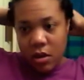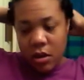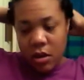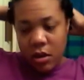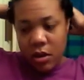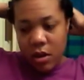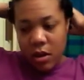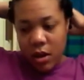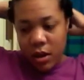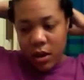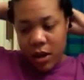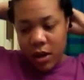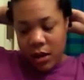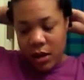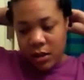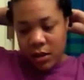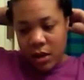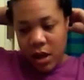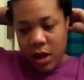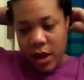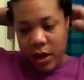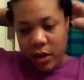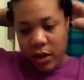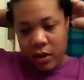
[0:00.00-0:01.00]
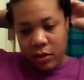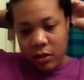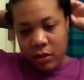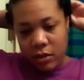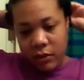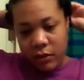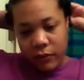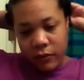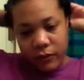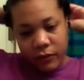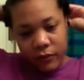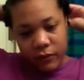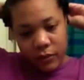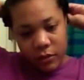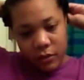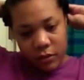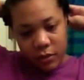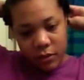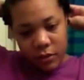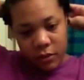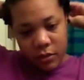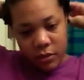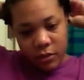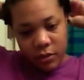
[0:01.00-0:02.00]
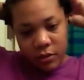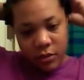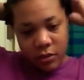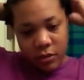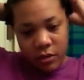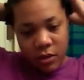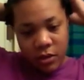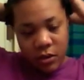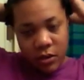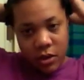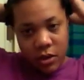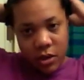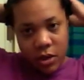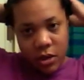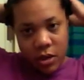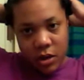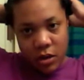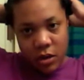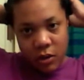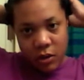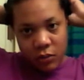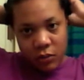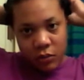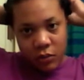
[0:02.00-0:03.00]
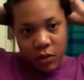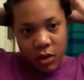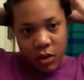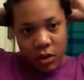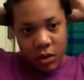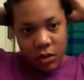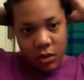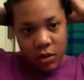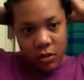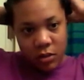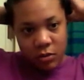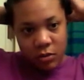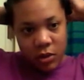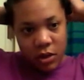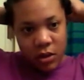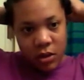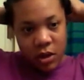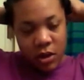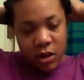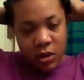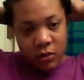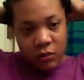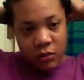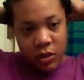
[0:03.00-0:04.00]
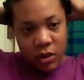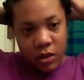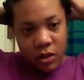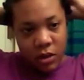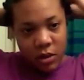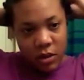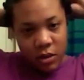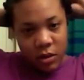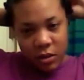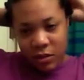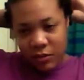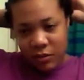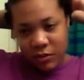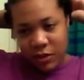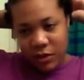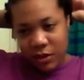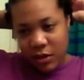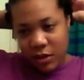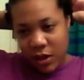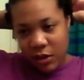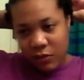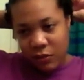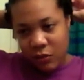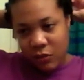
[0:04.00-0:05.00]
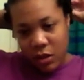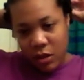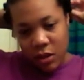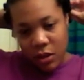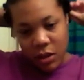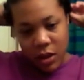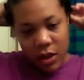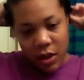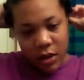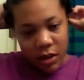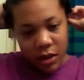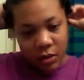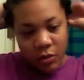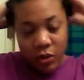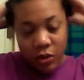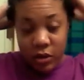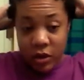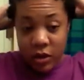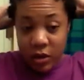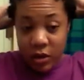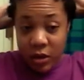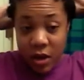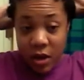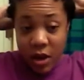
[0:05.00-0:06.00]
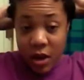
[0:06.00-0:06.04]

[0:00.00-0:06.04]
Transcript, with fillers: I got tired of doing it and wanted to be done with it. And it was like one o'clock in the morning.